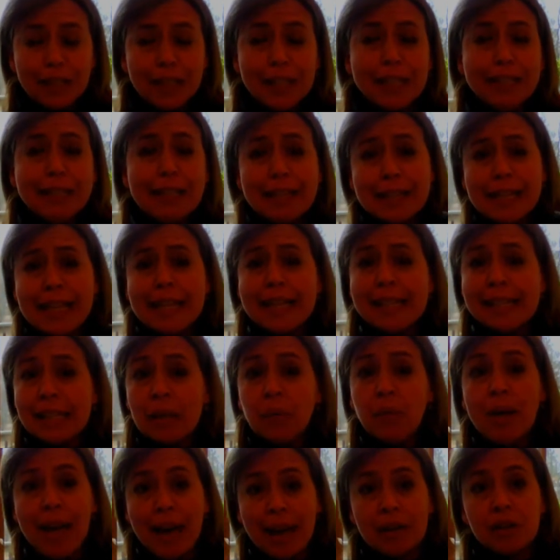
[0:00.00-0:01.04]
the things
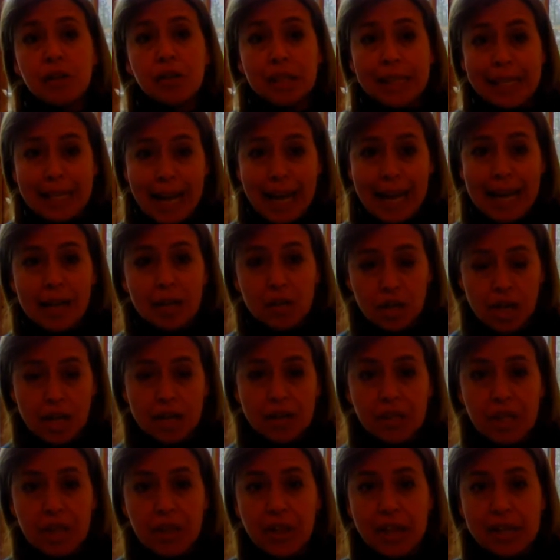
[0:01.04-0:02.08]
that we actually can
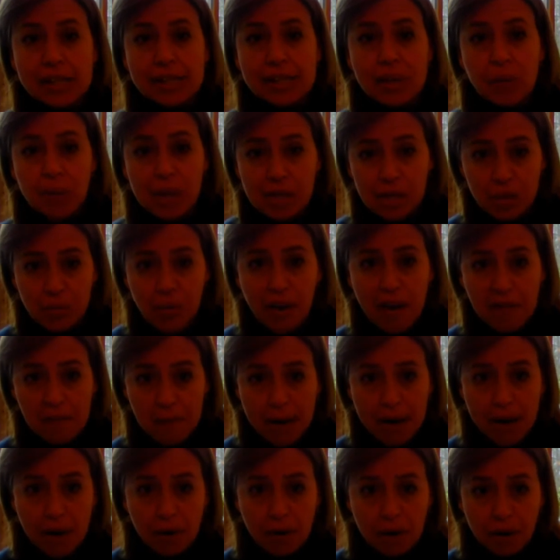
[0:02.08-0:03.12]
change, the things that we do have
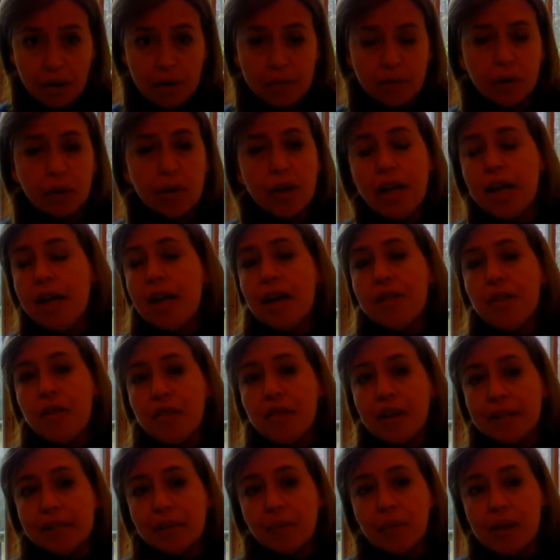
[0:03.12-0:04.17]
power over, and the
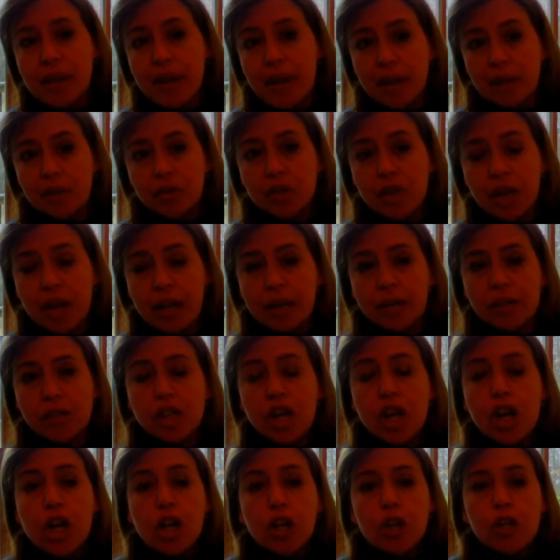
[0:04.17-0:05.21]
things that we can change.
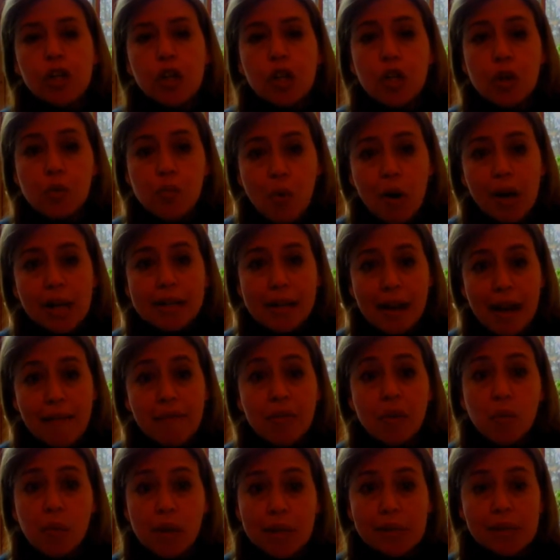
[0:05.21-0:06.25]
So you want to
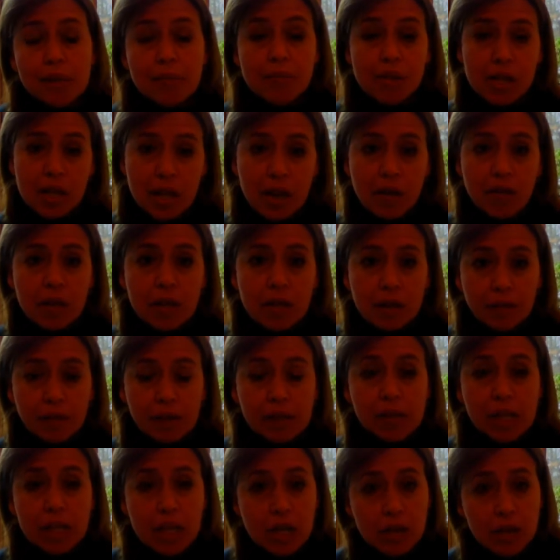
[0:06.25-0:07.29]
have the wisdom to know the
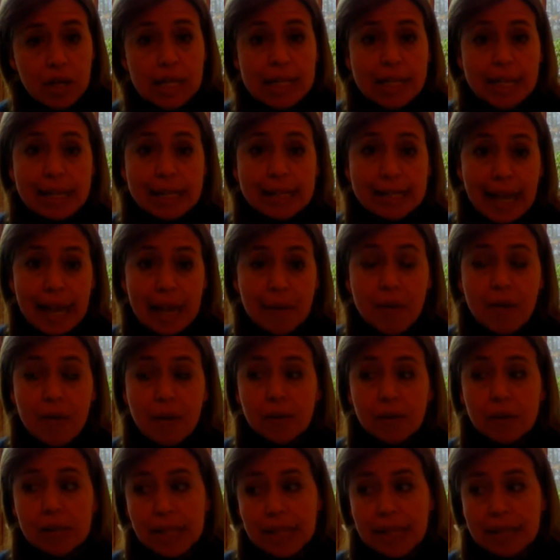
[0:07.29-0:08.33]
difference, and you need to examine
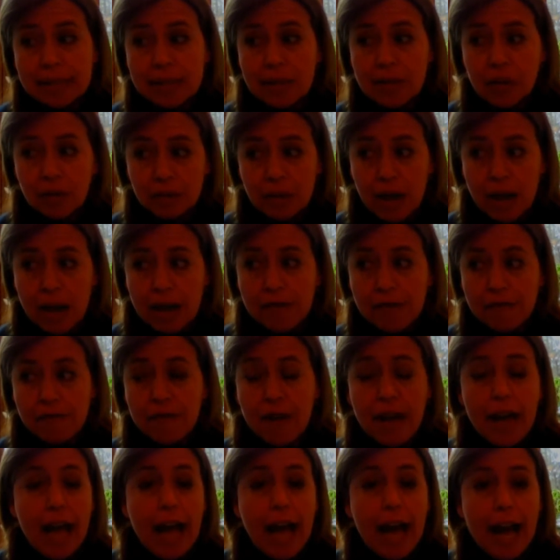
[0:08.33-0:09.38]
those things in your life.
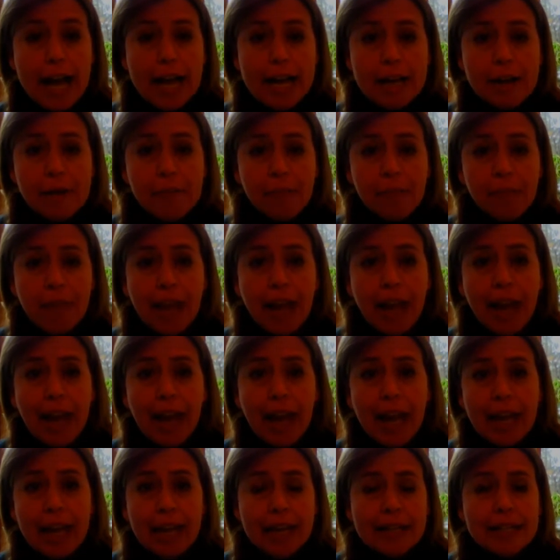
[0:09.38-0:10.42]

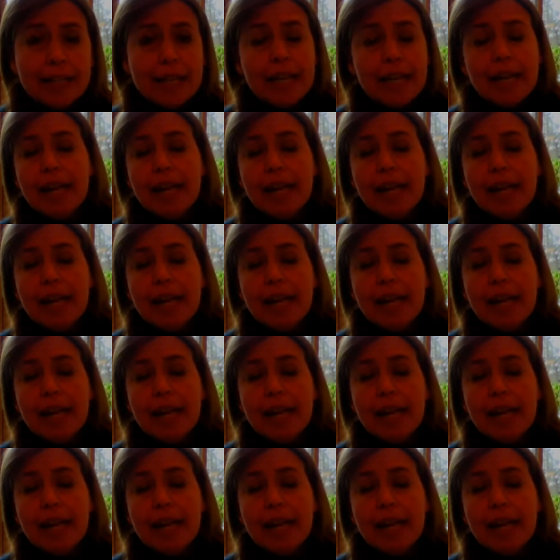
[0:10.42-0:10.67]
And